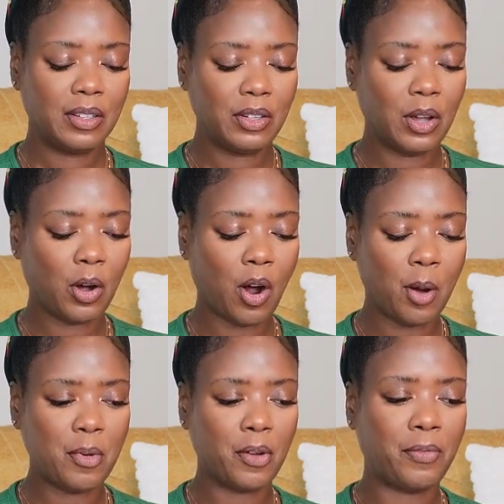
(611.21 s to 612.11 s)
No harm,
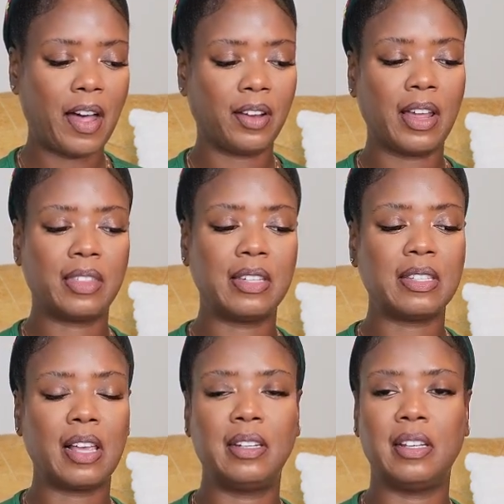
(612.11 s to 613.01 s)
no foul. Now this
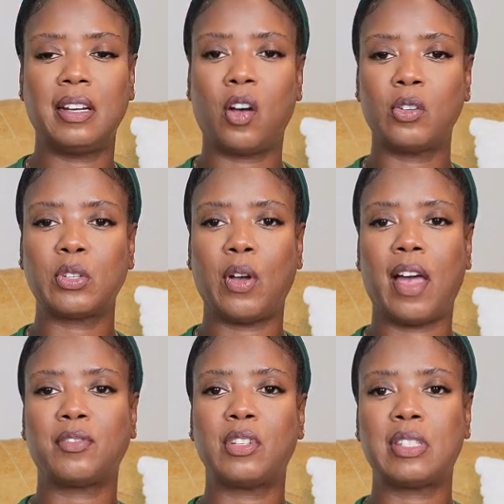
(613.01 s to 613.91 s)
I did also
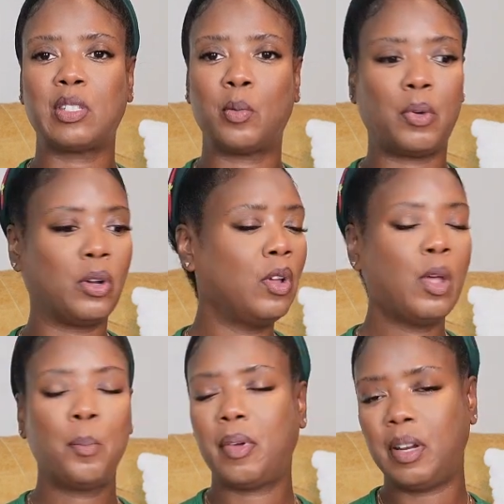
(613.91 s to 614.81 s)
have to assemble,
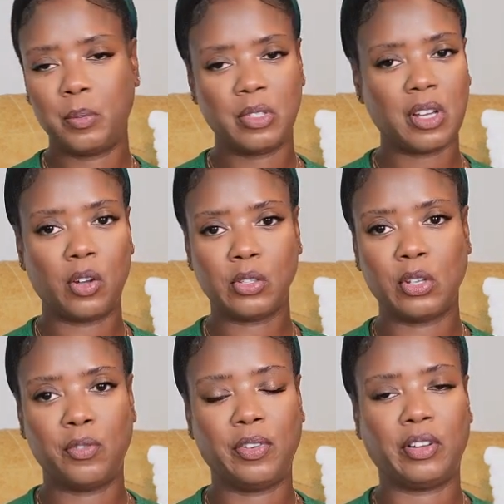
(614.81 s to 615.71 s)
but it was
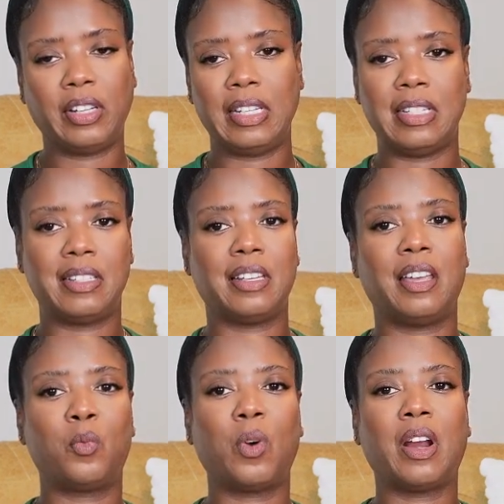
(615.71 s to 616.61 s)
also very easy.
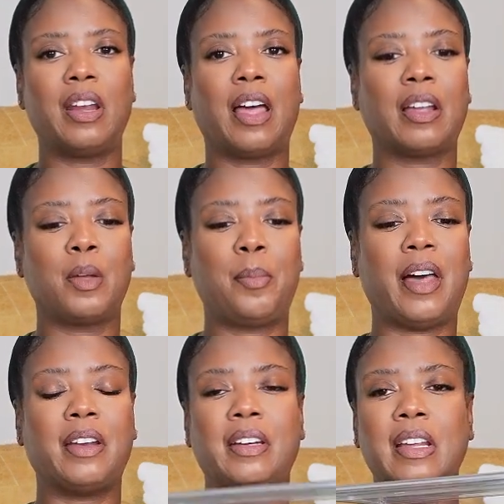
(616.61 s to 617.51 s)
And what I like
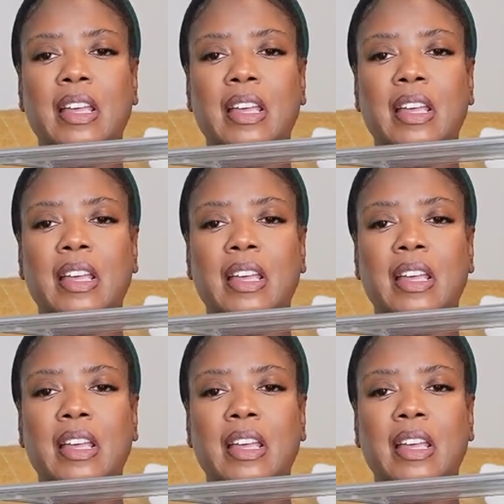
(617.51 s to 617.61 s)
about it